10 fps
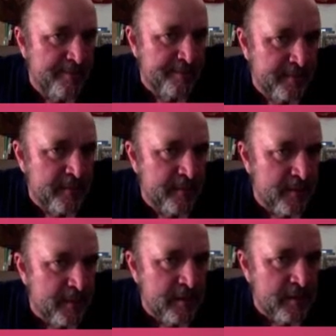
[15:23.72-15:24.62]

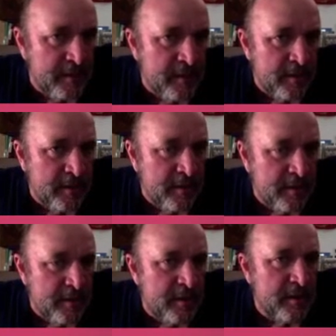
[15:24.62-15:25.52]

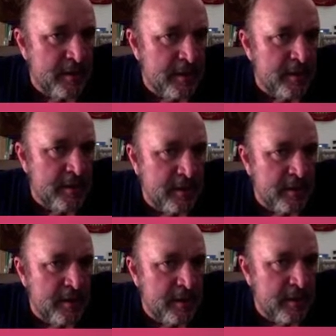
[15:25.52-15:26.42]

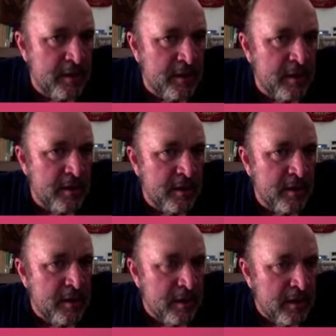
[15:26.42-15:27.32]

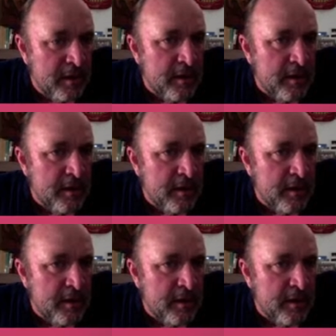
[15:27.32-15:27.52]
This person isn't speaking.